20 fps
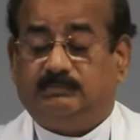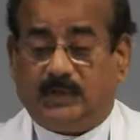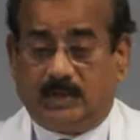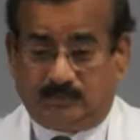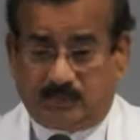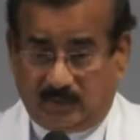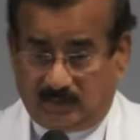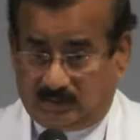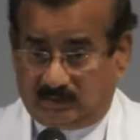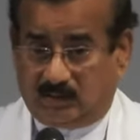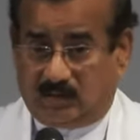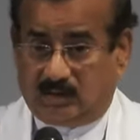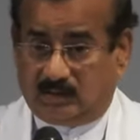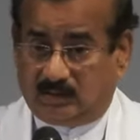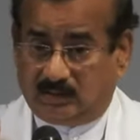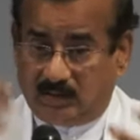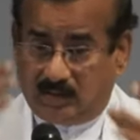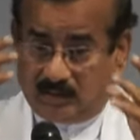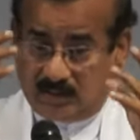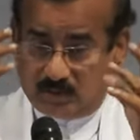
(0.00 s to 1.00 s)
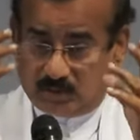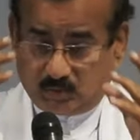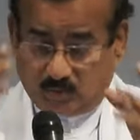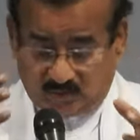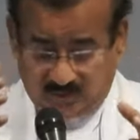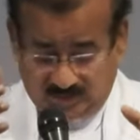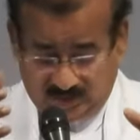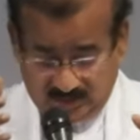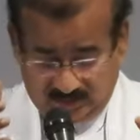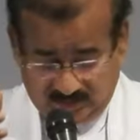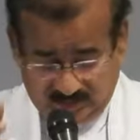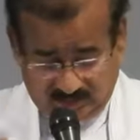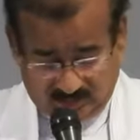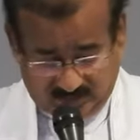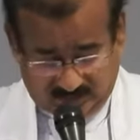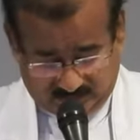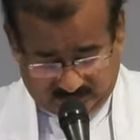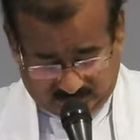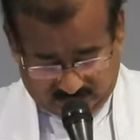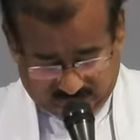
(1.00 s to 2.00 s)
People thought God is only
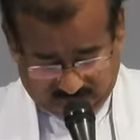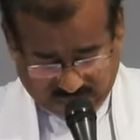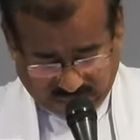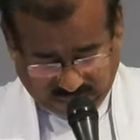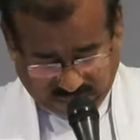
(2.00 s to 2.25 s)
there.